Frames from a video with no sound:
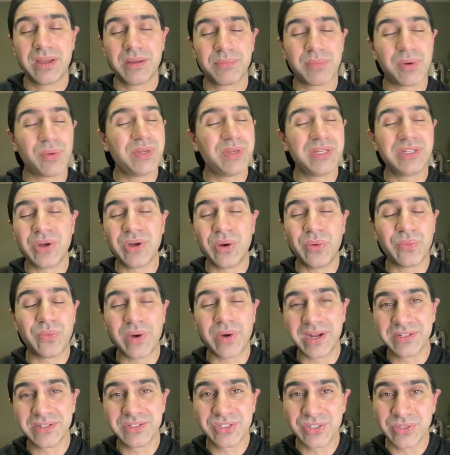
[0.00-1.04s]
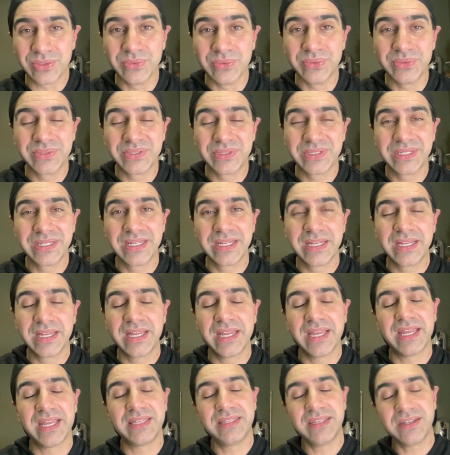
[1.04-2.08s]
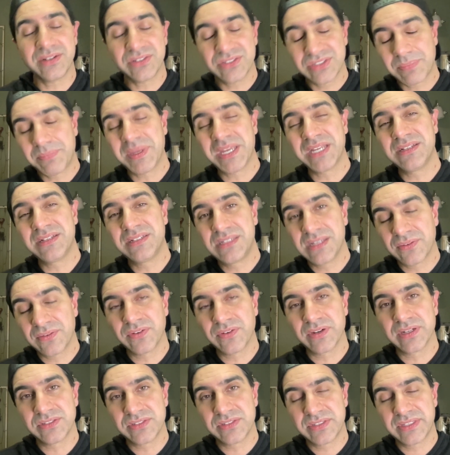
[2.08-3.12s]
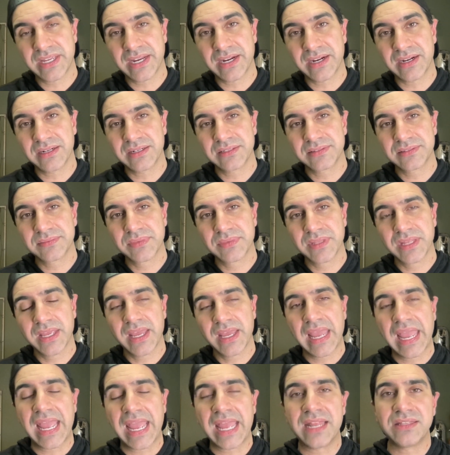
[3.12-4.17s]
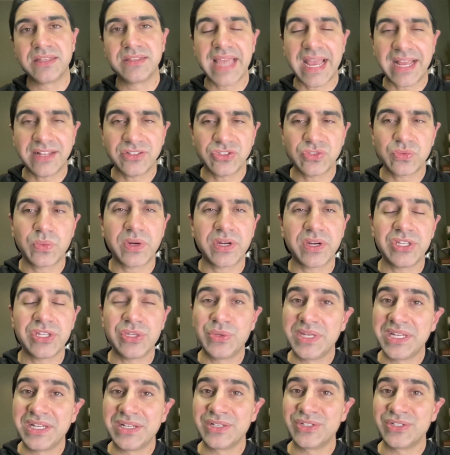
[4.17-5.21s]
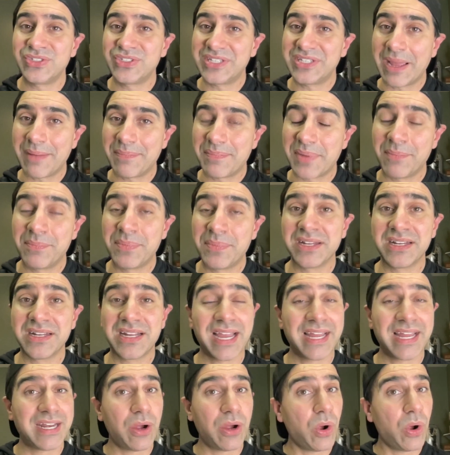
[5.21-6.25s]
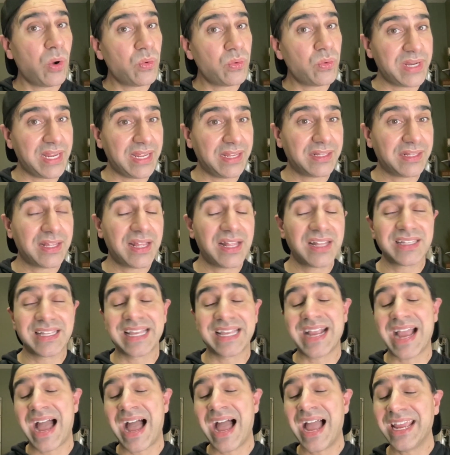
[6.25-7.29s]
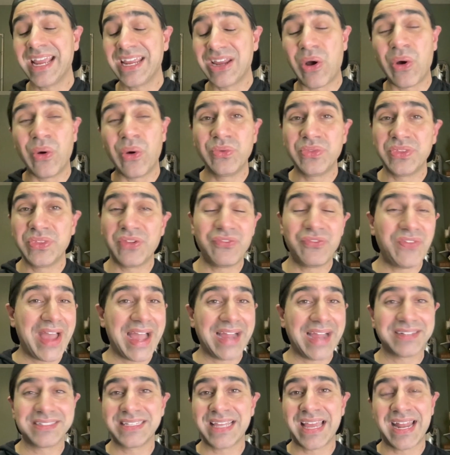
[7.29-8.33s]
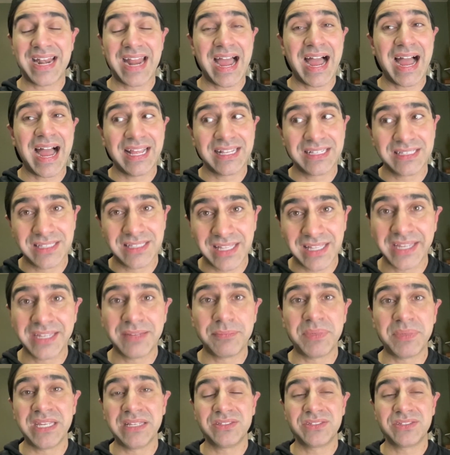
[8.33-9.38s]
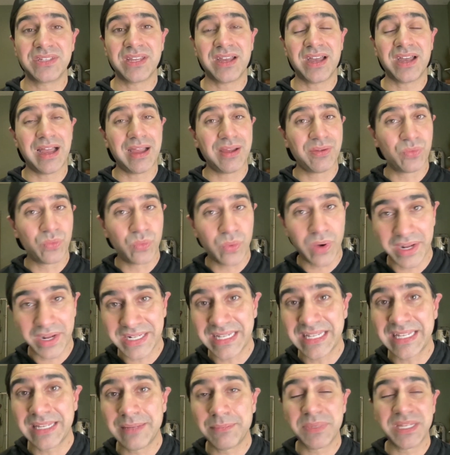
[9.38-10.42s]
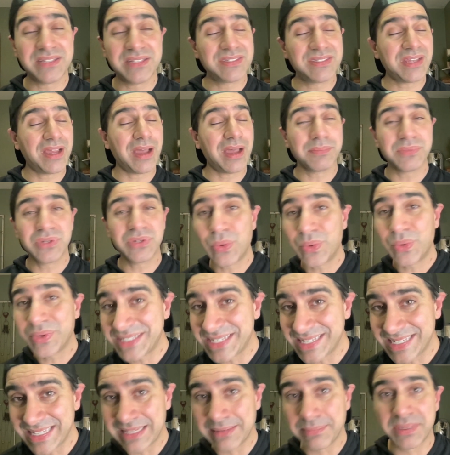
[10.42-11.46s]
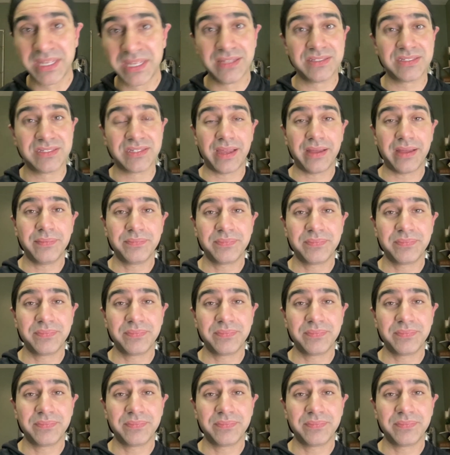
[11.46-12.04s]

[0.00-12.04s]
but we don't want to. And there's a big difference there. And that's where you need to step up and kind of own it. Like, I own the fact that I like pizza. I want to eat pizza. I'm going to eat pizza.